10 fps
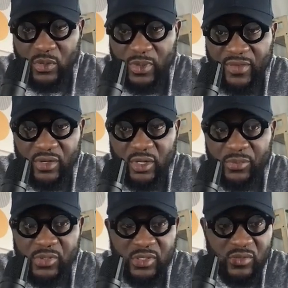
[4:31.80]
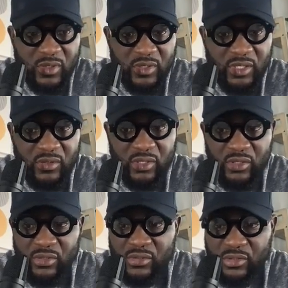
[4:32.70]
We have other options as well that you can
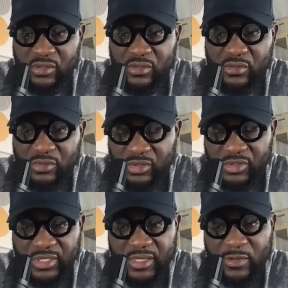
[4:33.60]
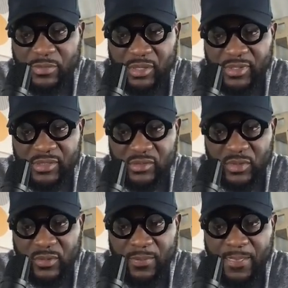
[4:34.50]
use to send out payments as well.